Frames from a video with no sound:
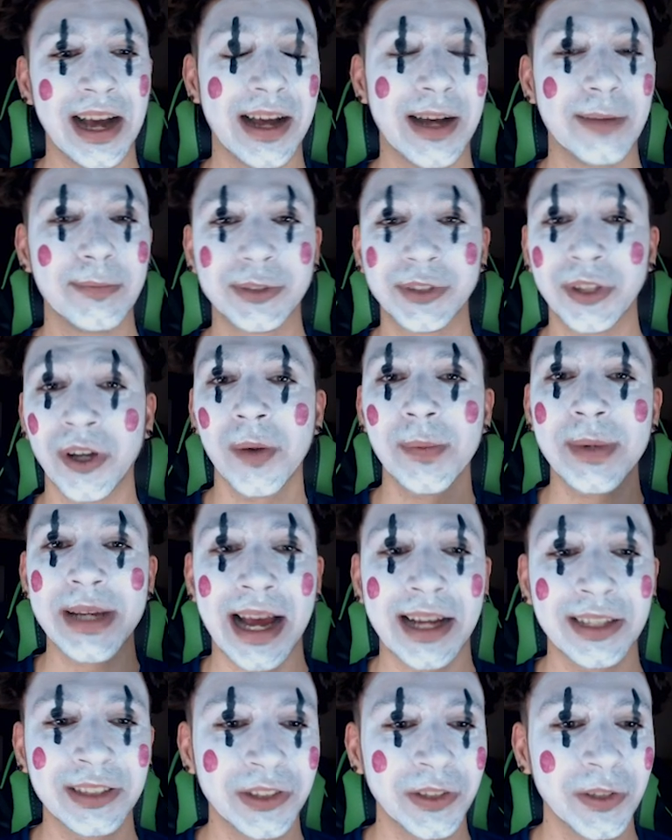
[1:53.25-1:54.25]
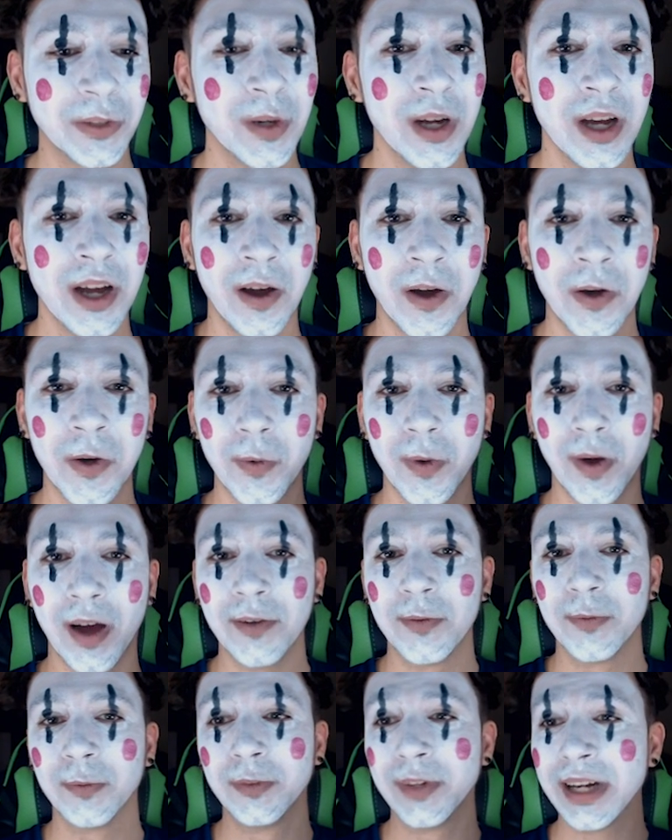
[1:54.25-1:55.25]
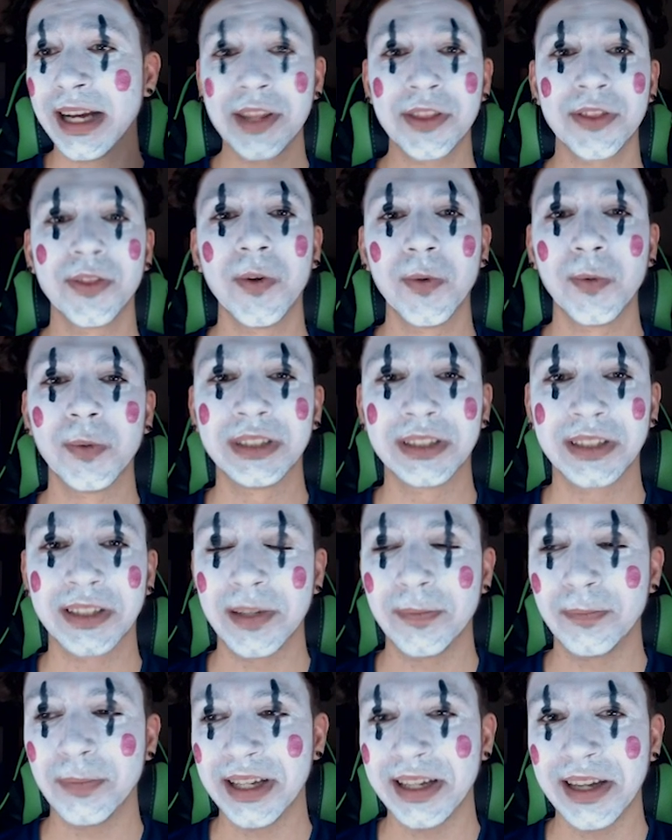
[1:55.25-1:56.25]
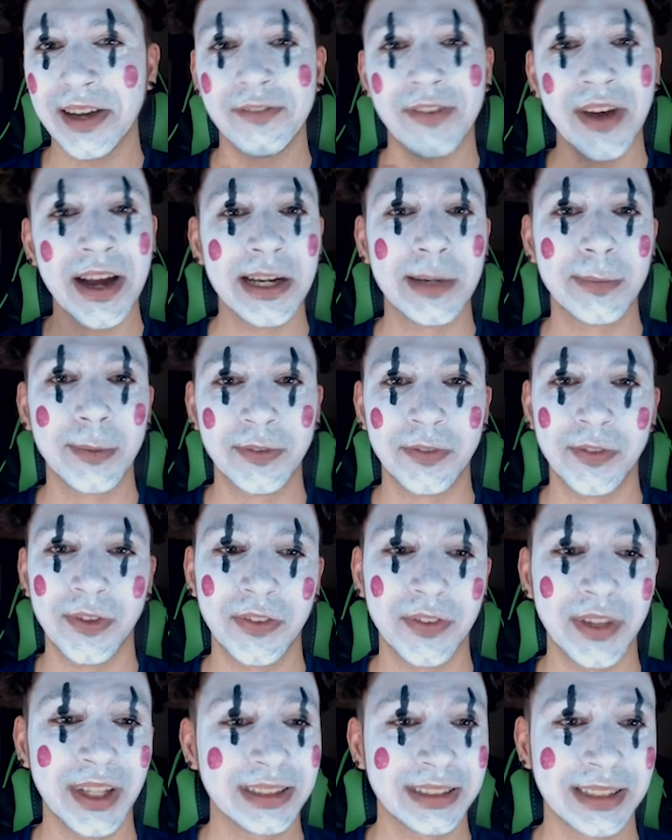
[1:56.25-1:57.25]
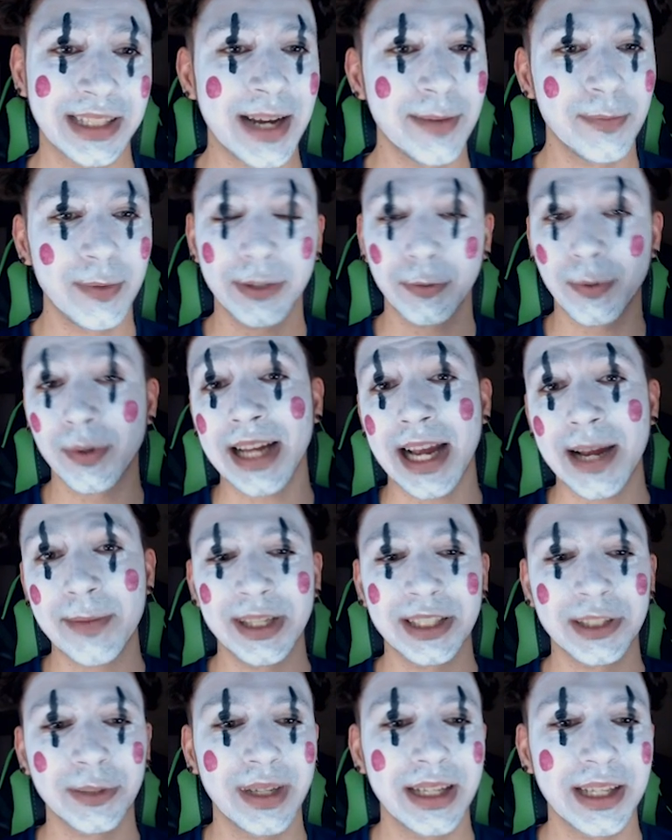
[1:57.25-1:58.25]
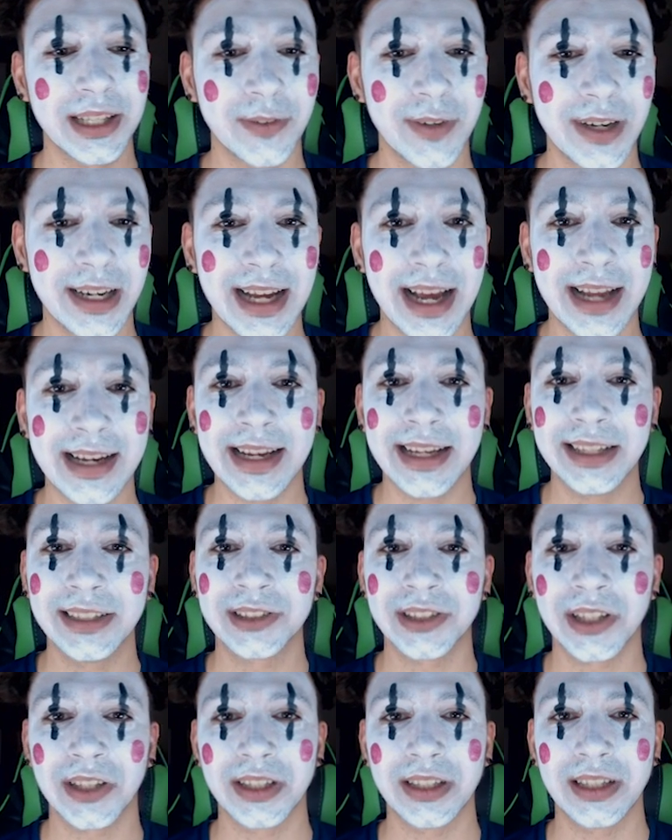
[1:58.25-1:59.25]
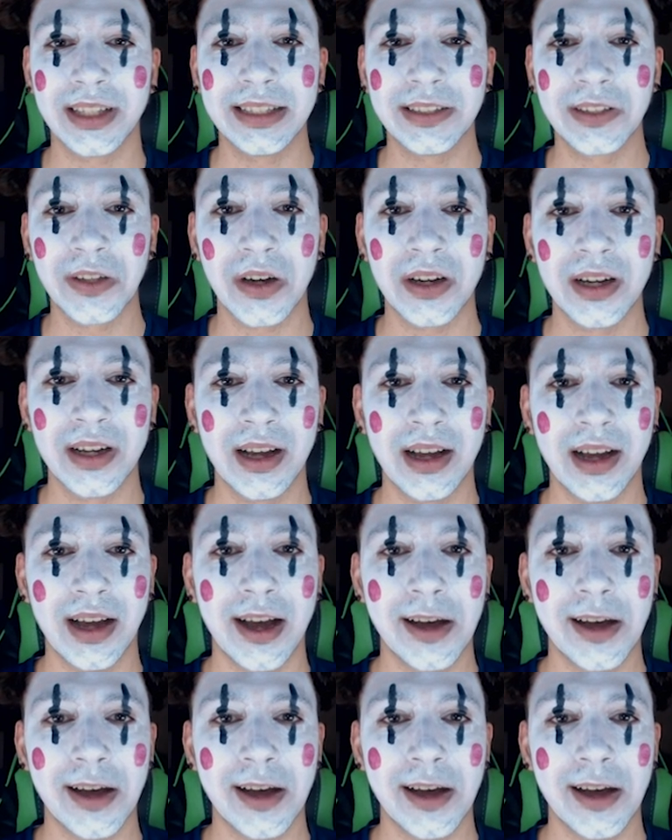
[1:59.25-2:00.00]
Tomiyasu, who I really thought was going to be available for this game week, well, game week 23, and he suddenly got